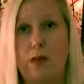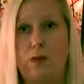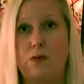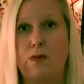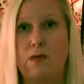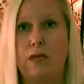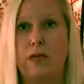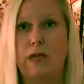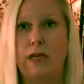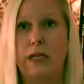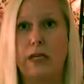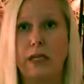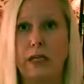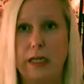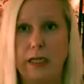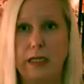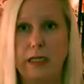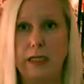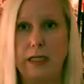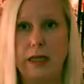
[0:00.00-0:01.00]
and really
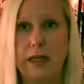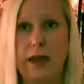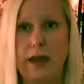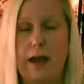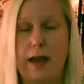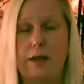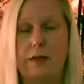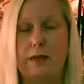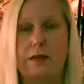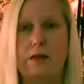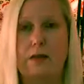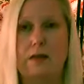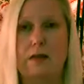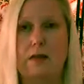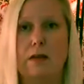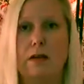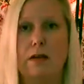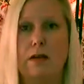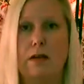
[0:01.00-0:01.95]
getting into that, and